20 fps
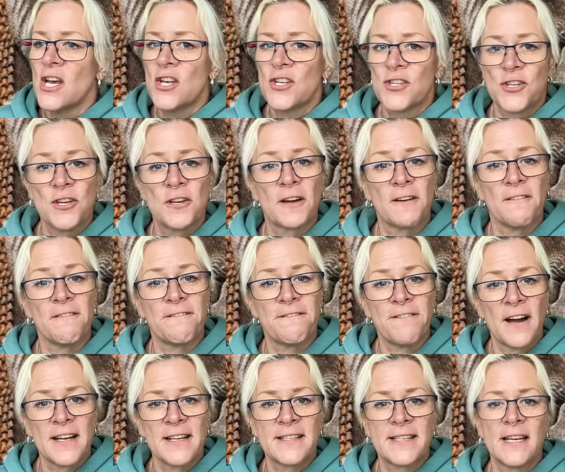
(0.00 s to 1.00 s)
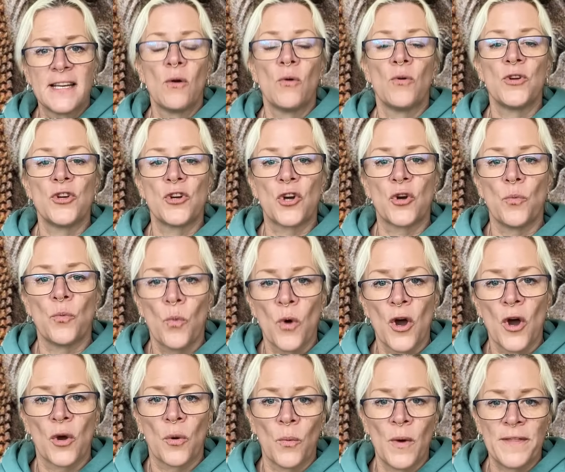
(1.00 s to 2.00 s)
So you can fight it or you can
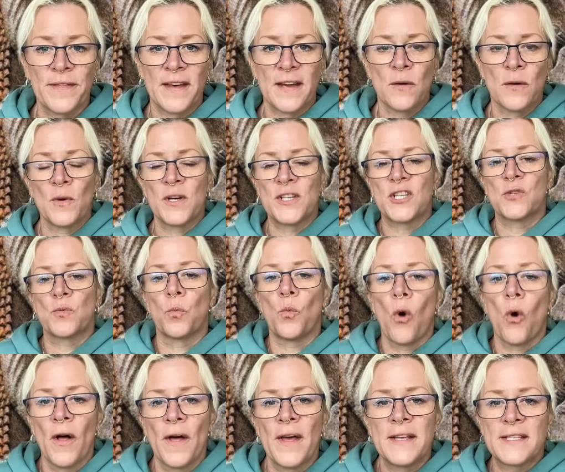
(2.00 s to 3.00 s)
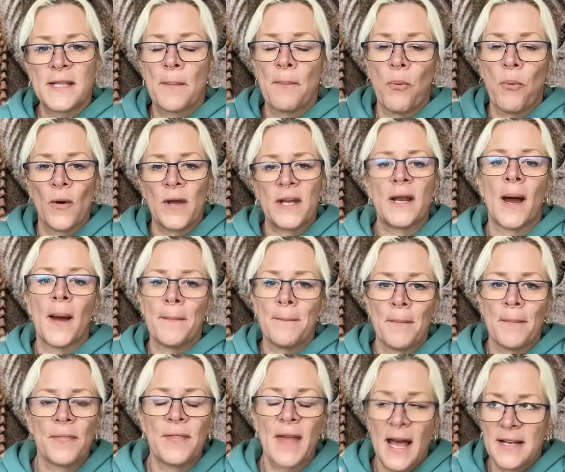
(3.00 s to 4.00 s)
work with it, which is that is
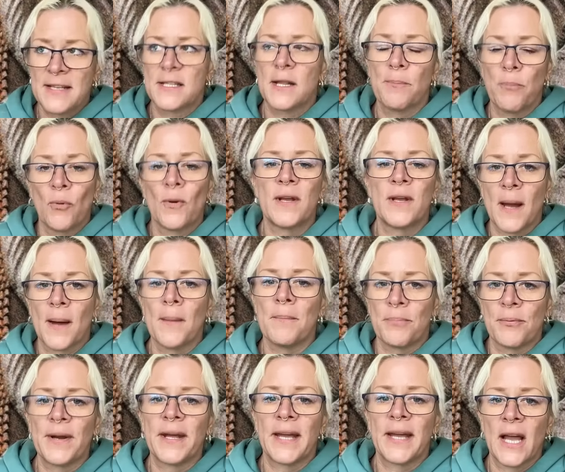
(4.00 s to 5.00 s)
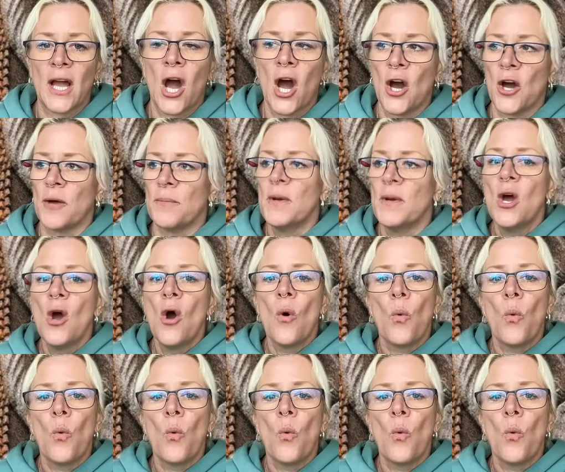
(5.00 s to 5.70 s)
the point I'm bringing home.